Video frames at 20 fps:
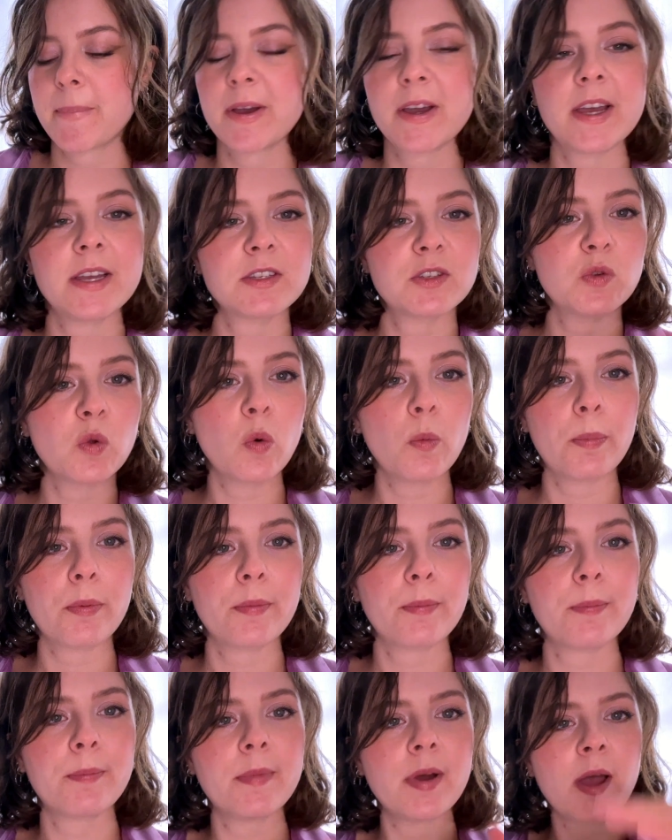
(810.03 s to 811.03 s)
Okay, stop.
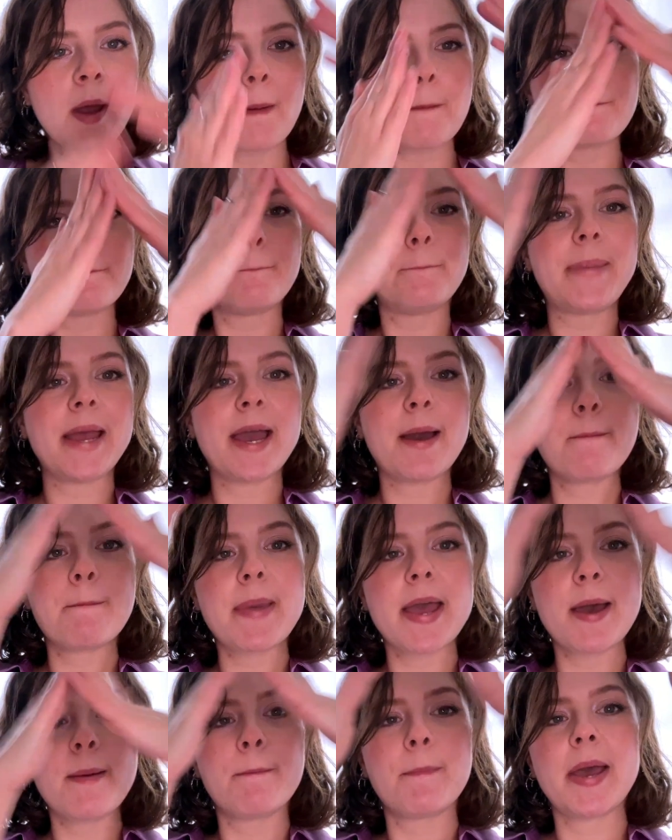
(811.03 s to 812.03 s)
Bam,
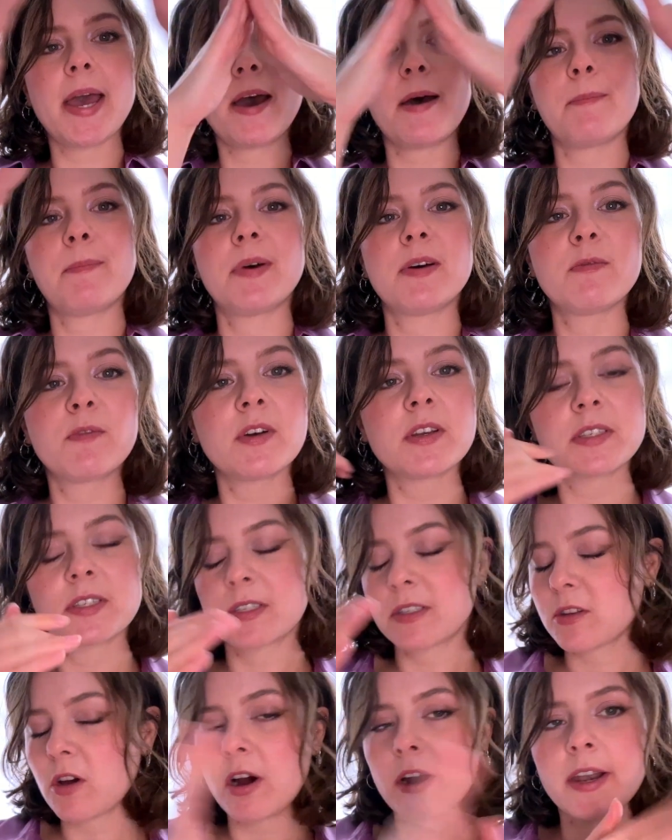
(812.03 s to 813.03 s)
bam, bam. We're
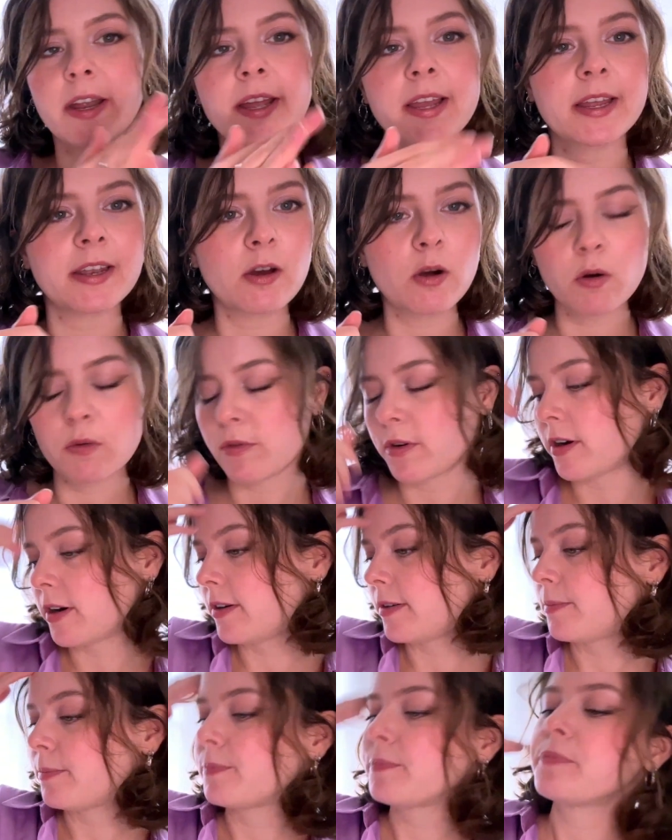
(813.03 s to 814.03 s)
starting it
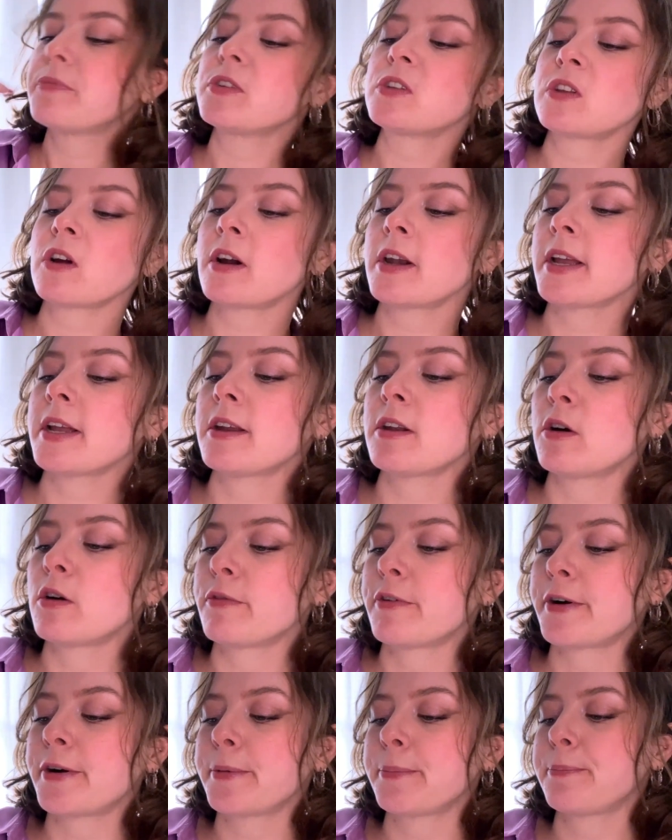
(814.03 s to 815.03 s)
over. Starting it
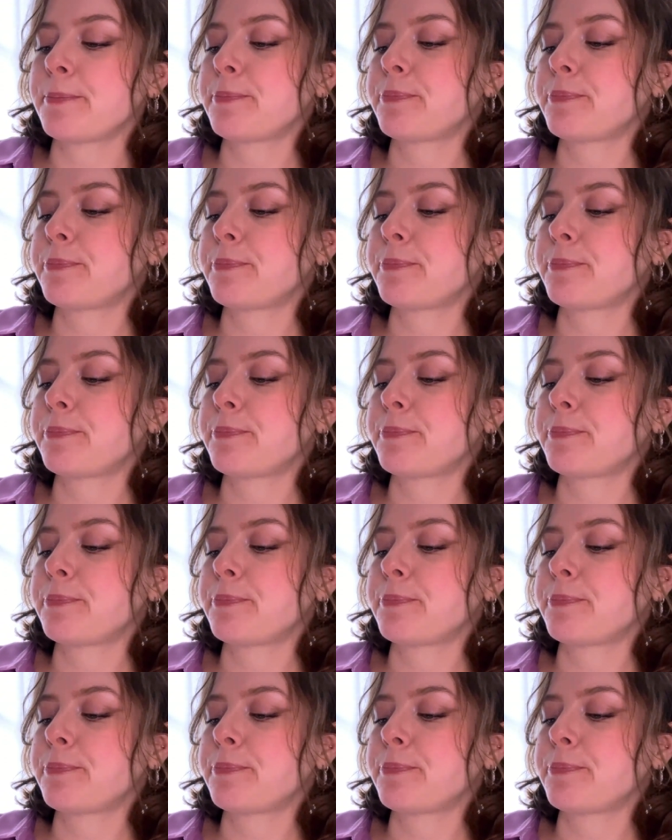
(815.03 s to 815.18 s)
over.